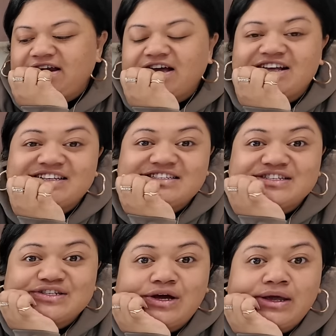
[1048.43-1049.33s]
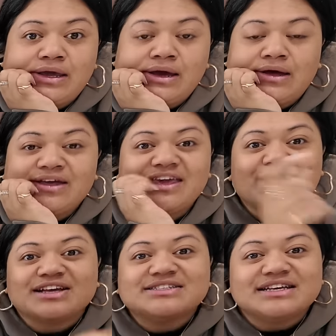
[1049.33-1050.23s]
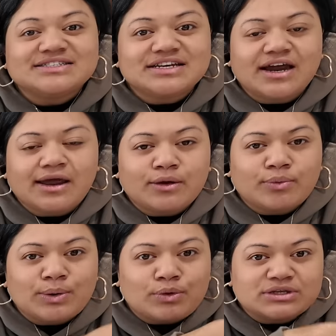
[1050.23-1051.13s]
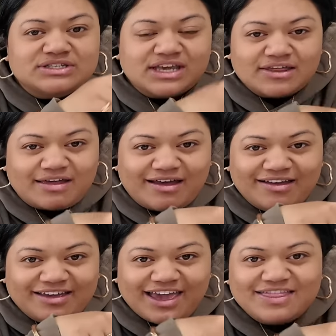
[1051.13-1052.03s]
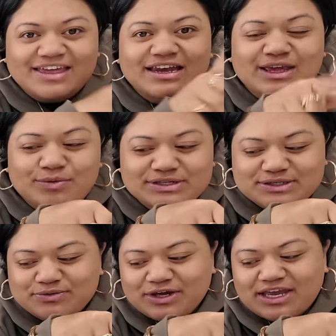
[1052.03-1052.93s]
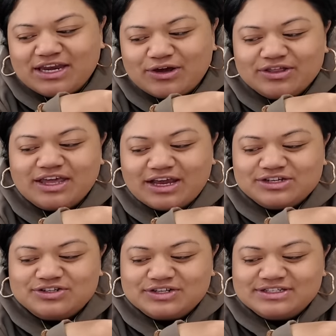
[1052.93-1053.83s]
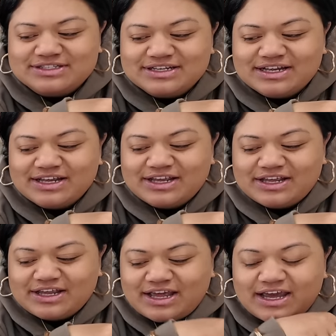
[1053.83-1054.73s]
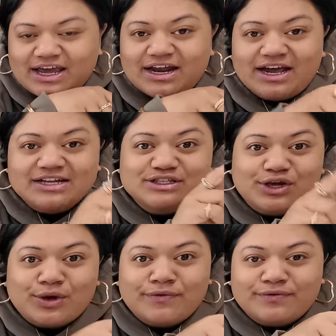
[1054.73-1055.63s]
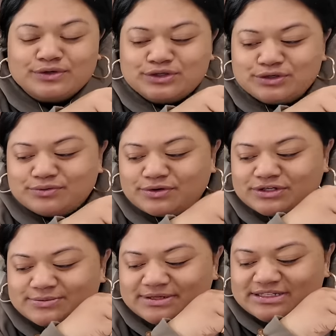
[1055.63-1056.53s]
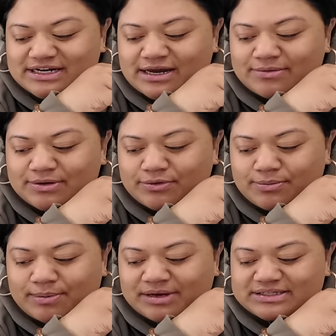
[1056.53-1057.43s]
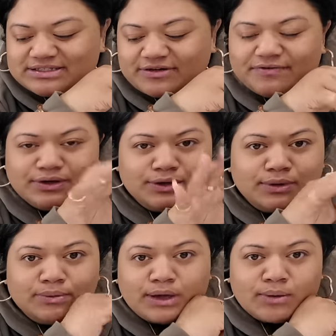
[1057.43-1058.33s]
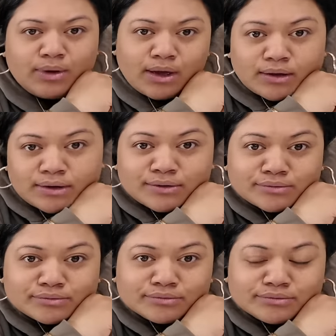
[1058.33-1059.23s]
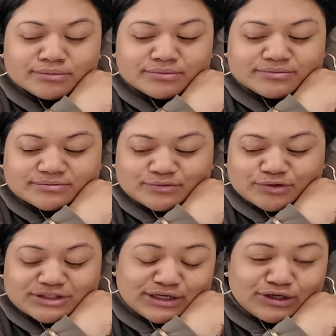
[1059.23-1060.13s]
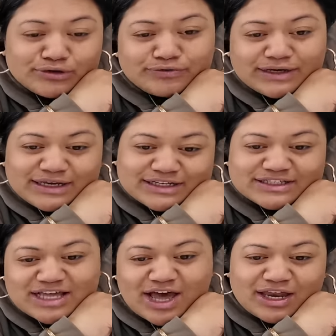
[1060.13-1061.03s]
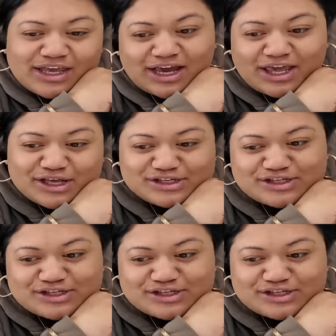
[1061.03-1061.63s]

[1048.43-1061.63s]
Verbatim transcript: No, because he's not here. Yeah, because yesterday we walked together, and then he went to work and he got the extras, and I had to go for two walks. But today I'm gonna walk by myself, and you can walk at work. We'll see who really does the hard yak it.